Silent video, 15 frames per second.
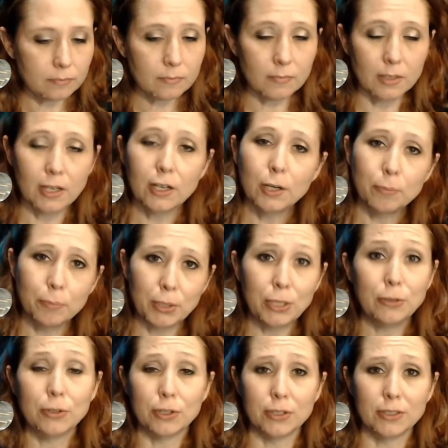
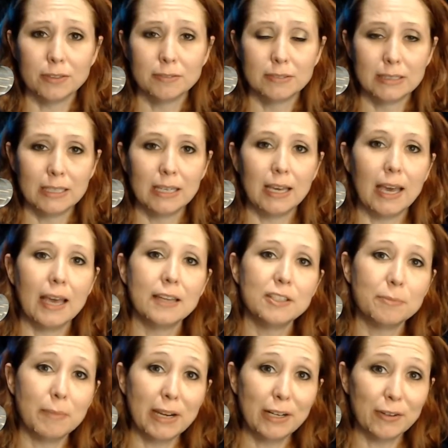computer and a
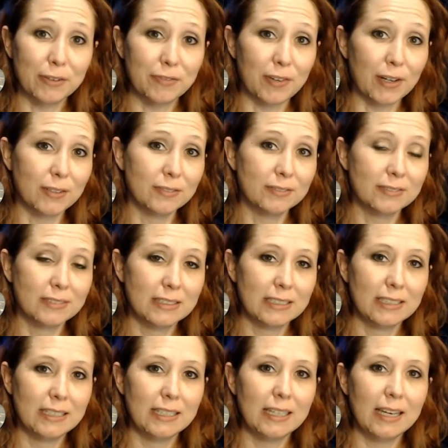microphone
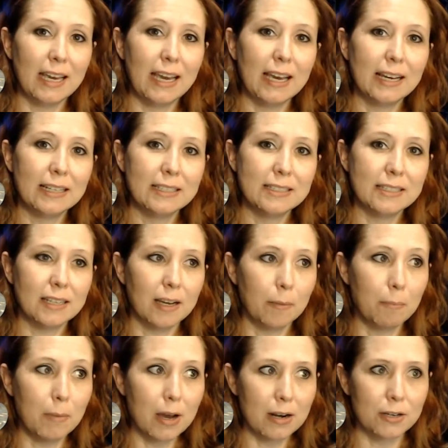and a
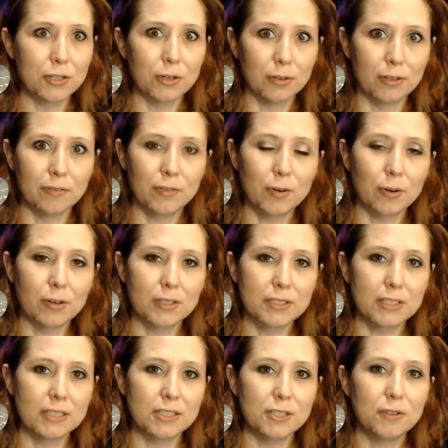monitor, of course,
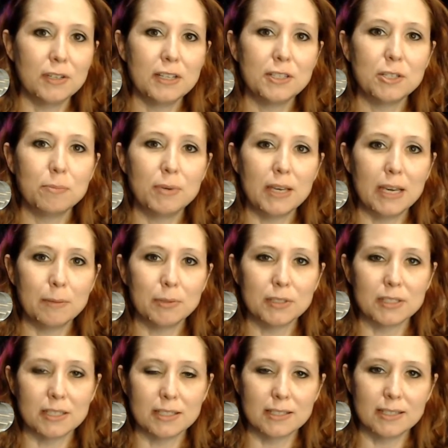because you need to be able to
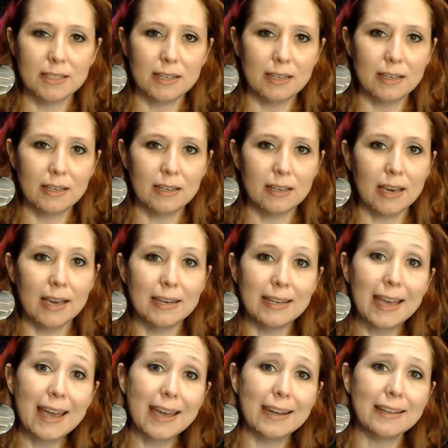see and
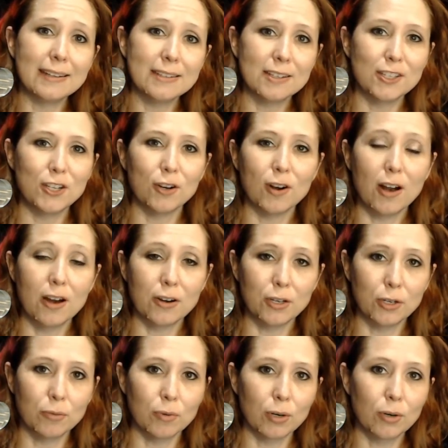edit your audio
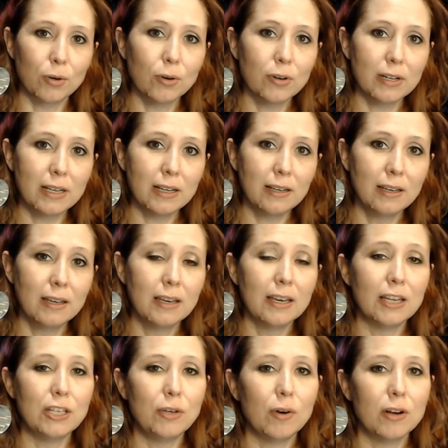recording.
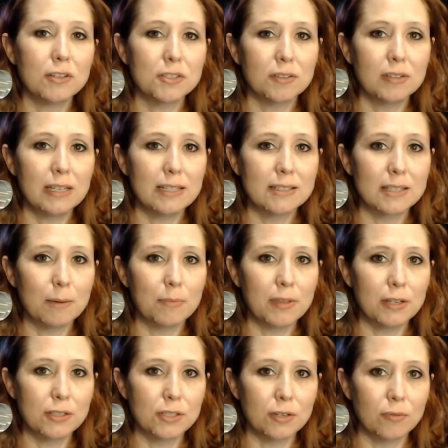You also need something
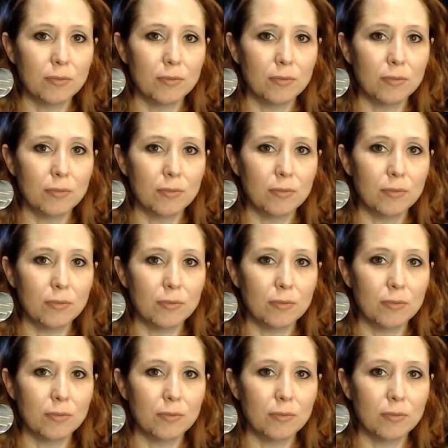to read